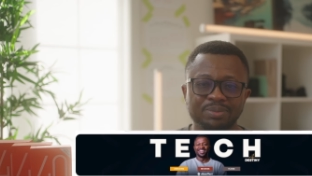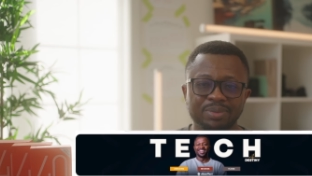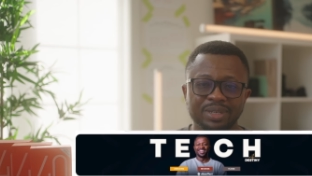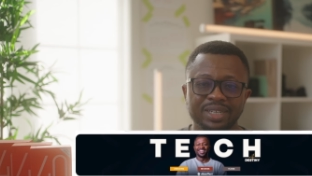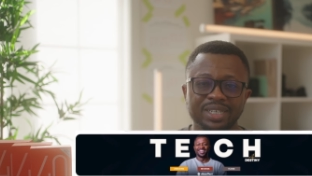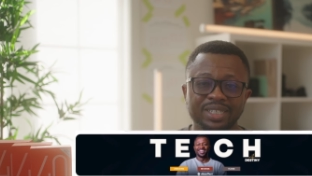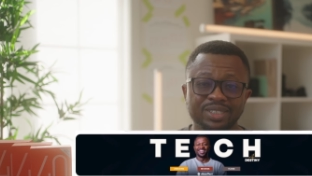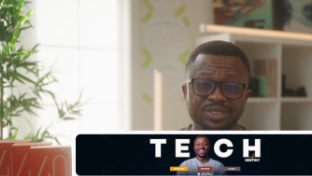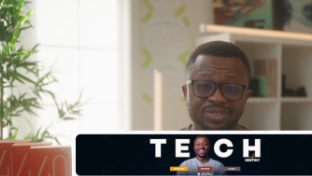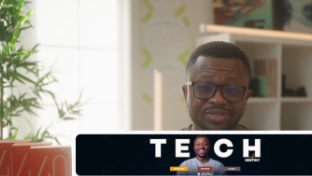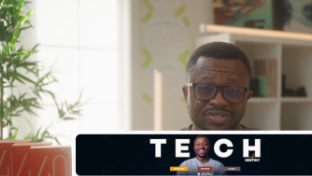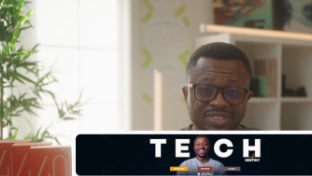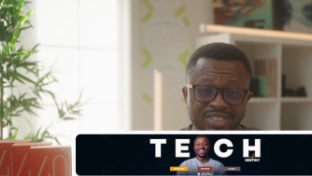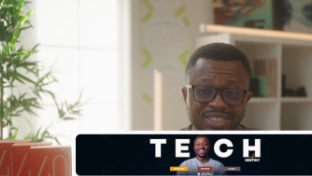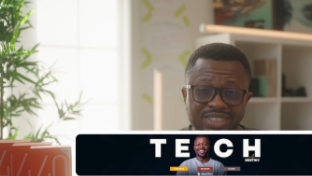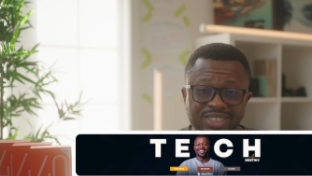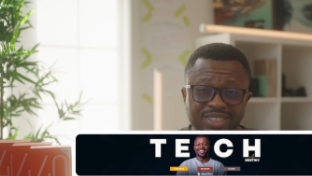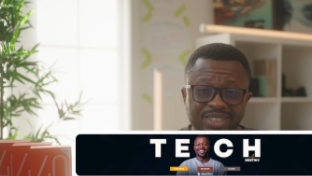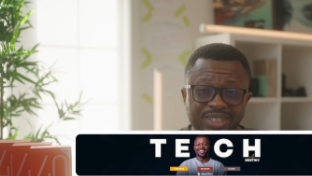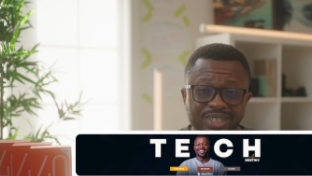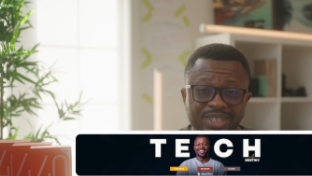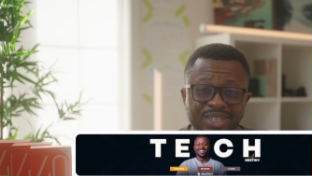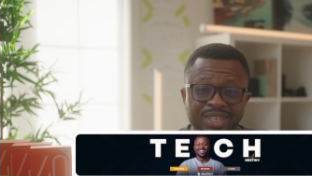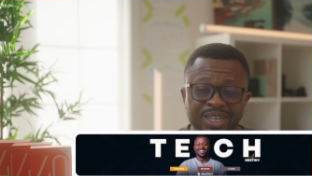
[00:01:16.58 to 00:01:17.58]
by the end of
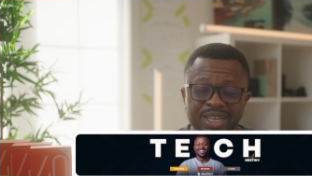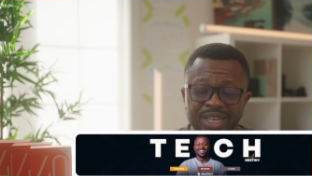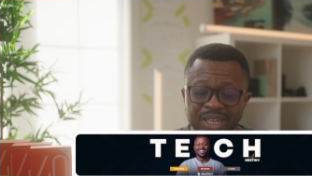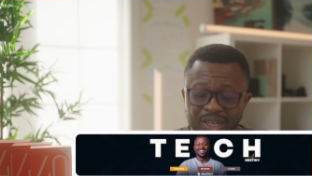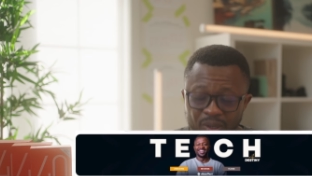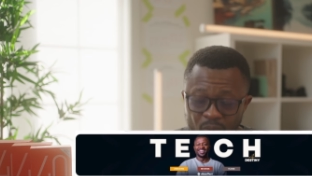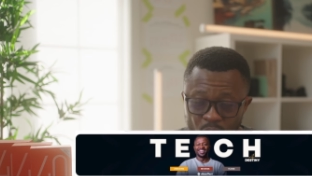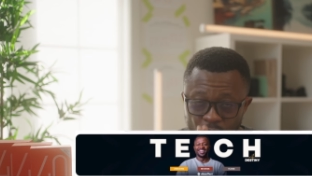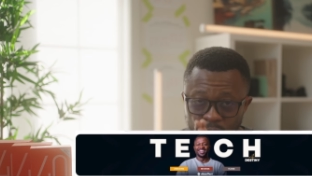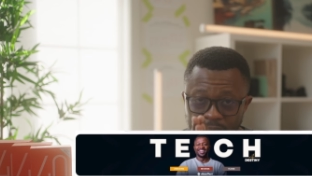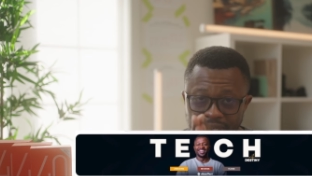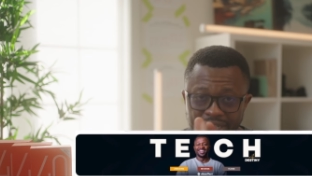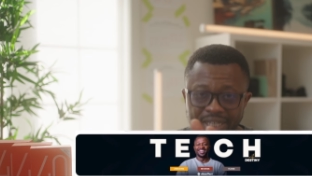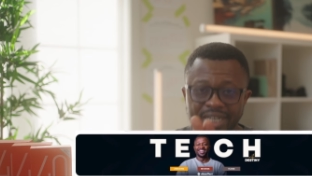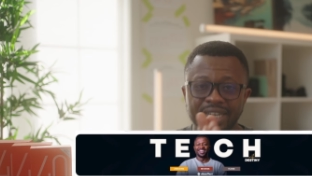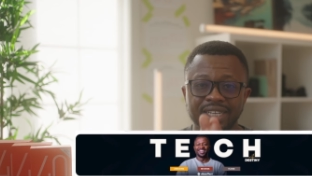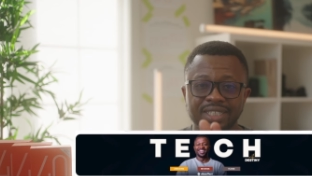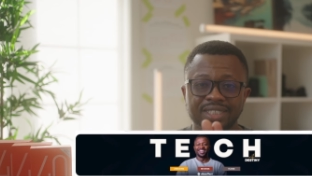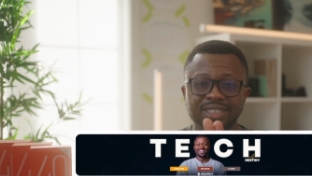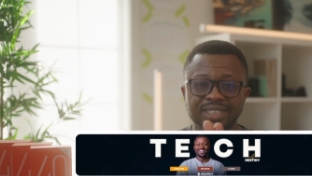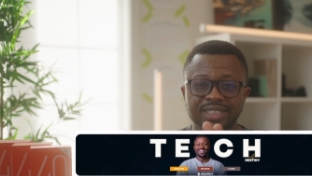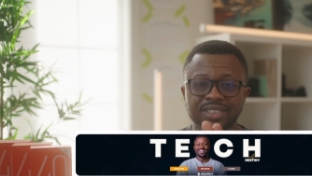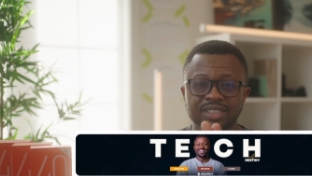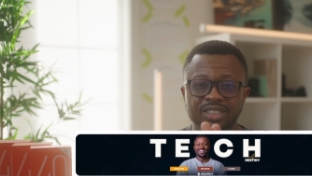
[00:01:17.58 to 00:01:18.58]
this year. We
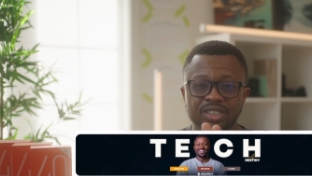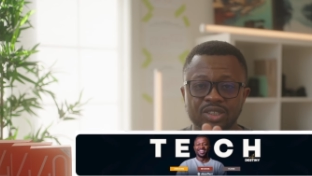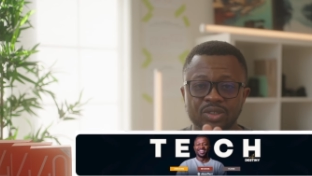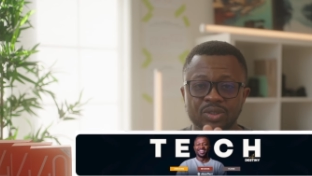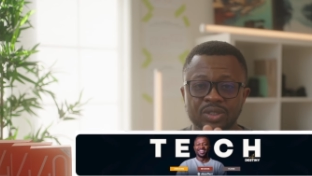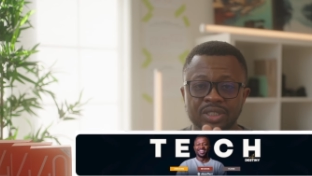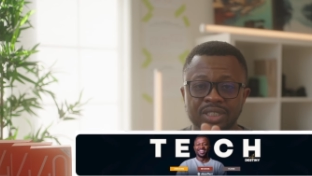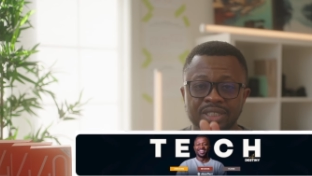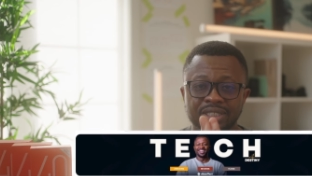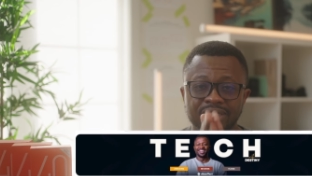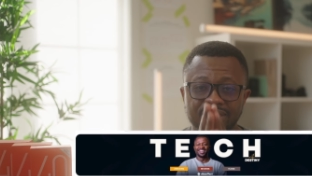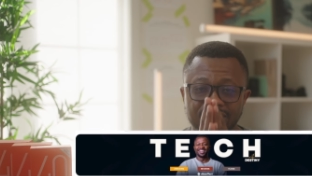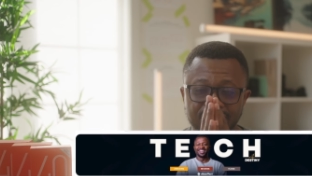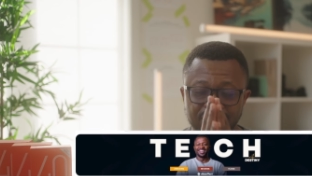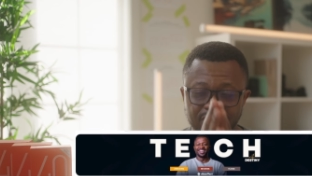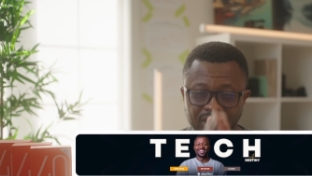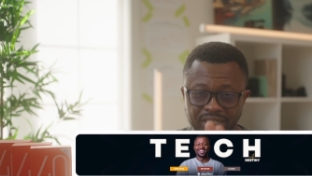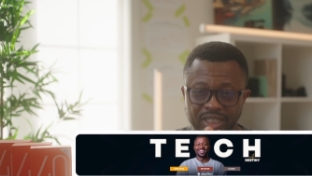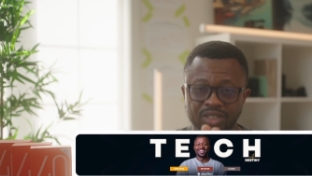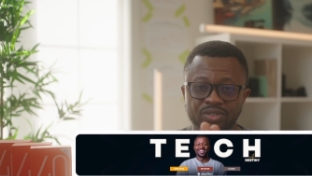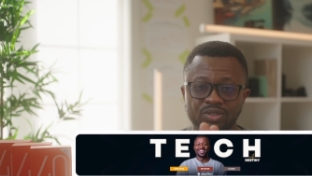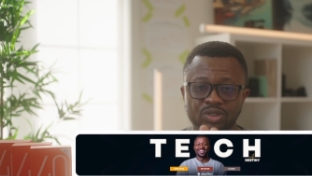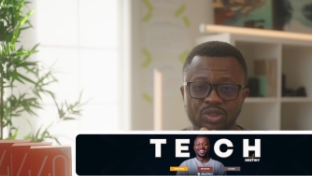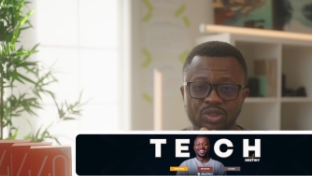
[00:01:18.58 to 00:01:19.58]
can still do it. Thanks for